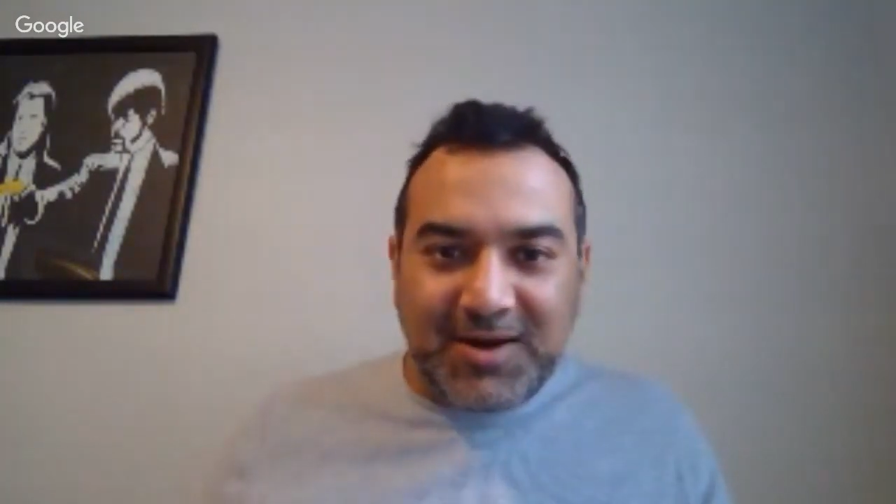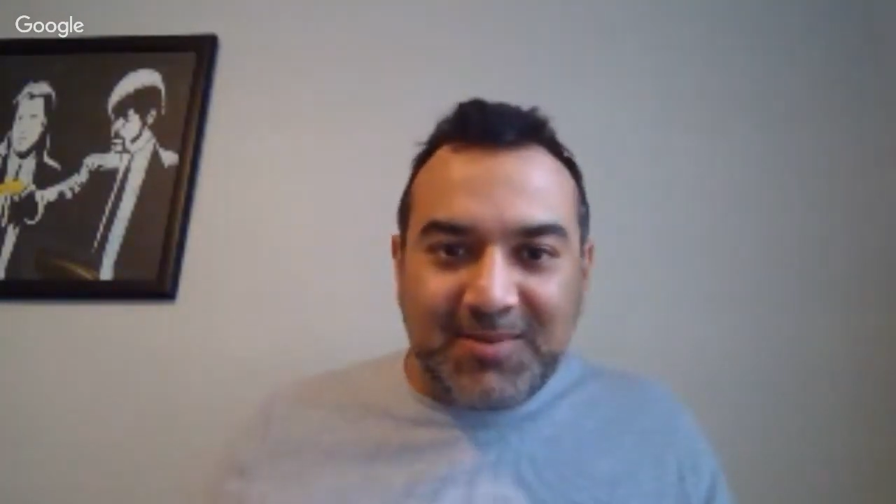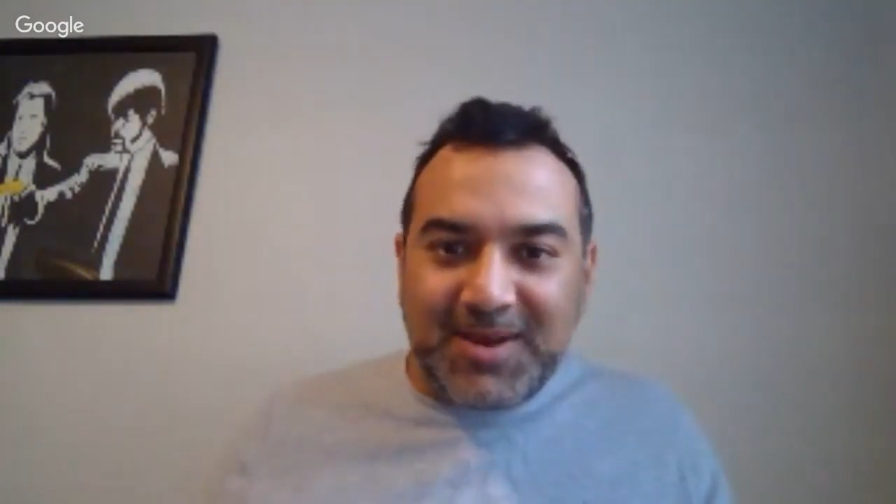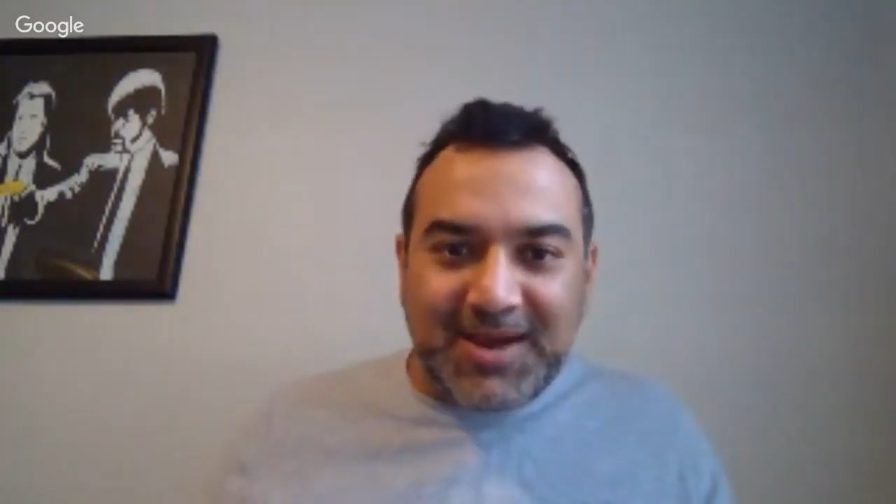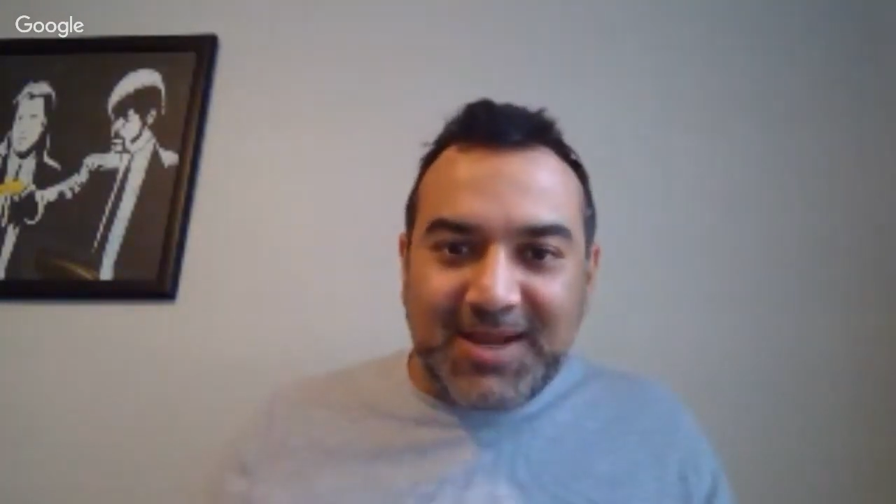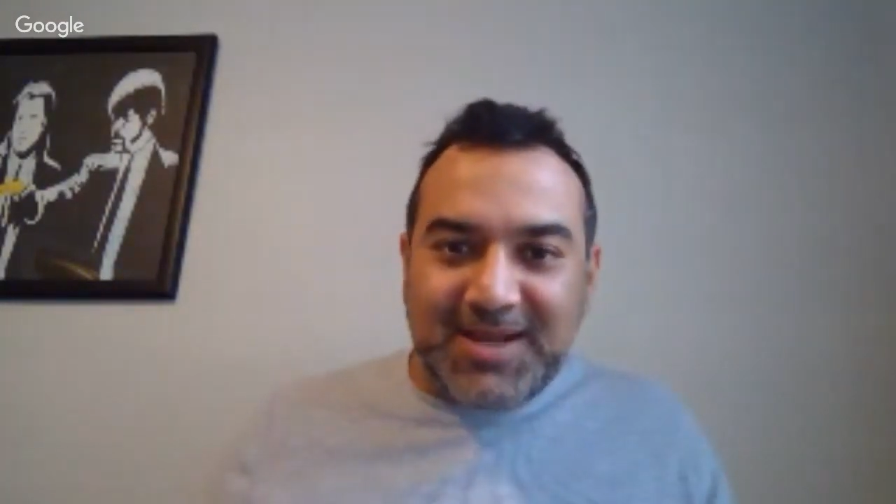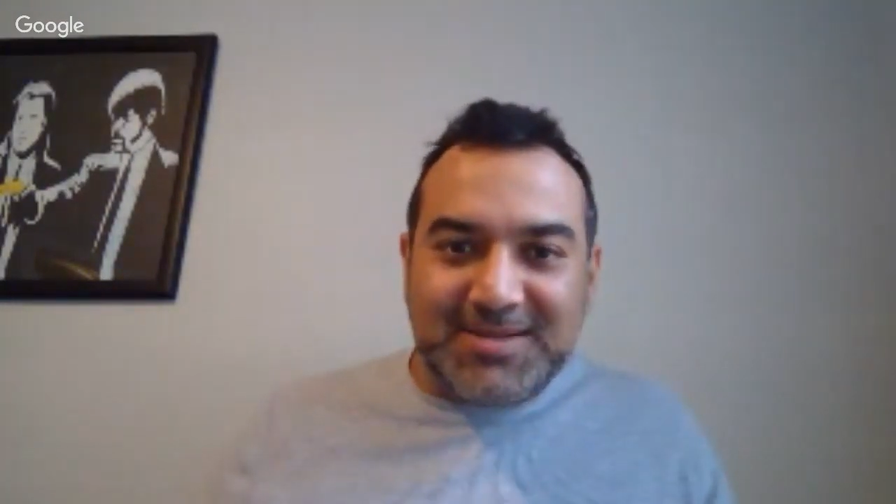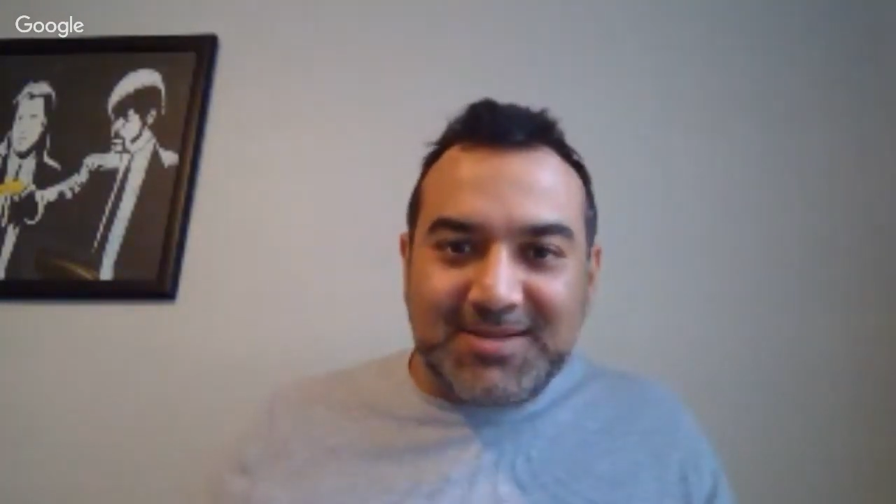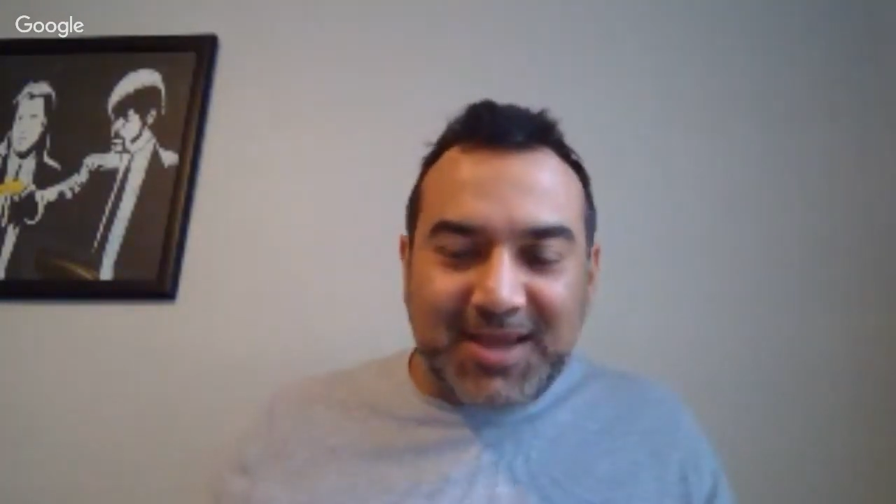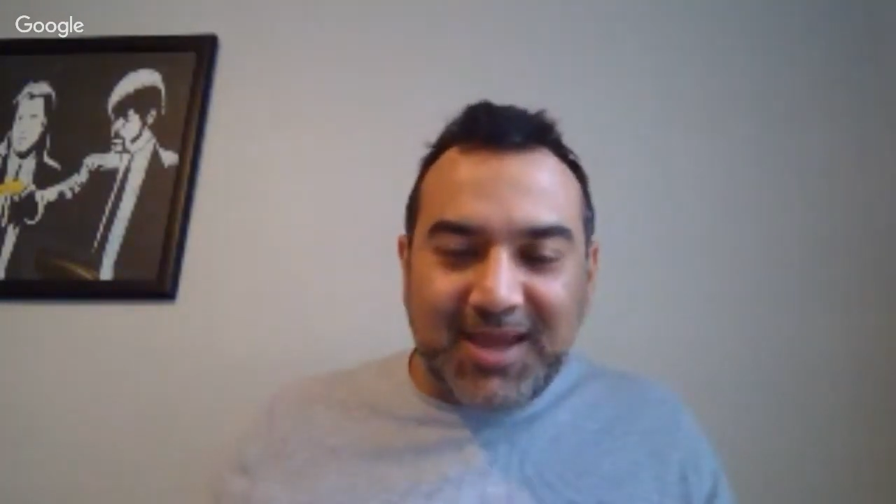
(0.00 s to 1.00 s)
and no-name
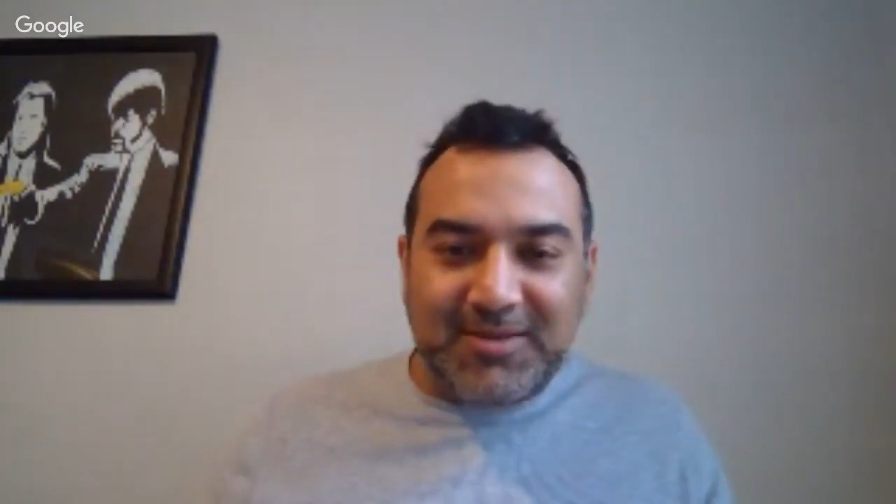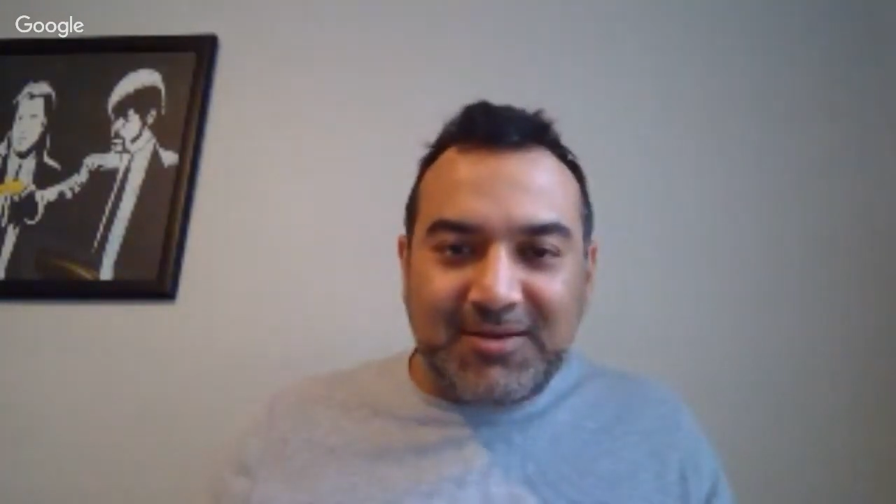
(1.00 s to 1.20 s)
tight ends